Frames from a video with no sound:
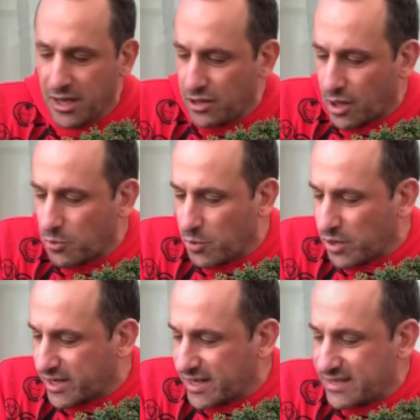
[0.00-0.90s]
A lot more
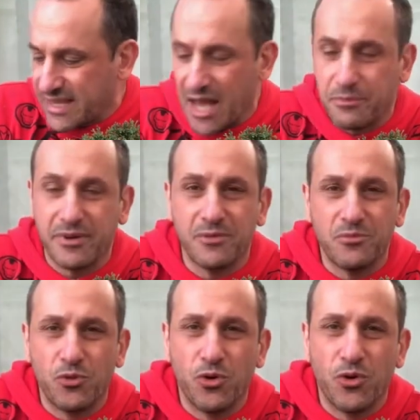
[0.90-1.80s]
work needed to
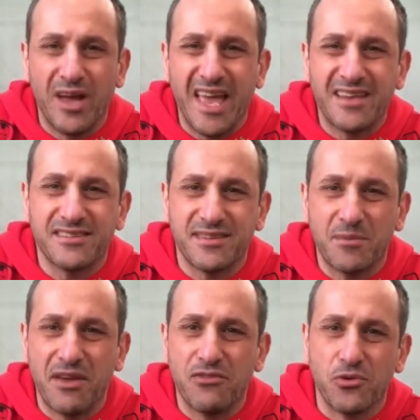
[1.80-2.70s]
happen, just some
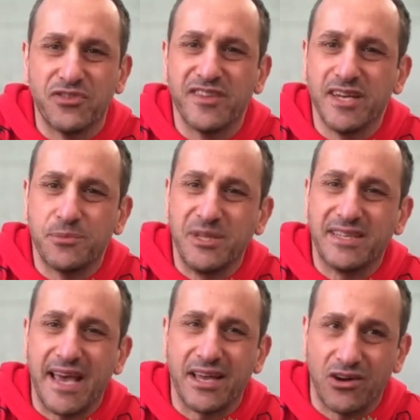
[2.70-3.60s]
heavy roots needed to be
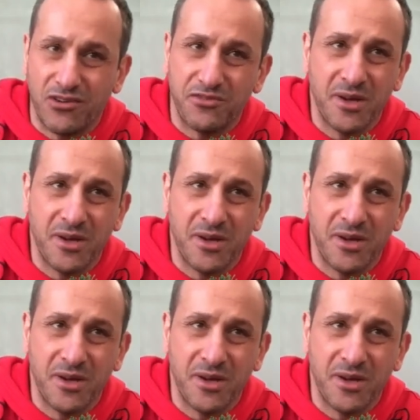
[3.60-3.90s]
taken off.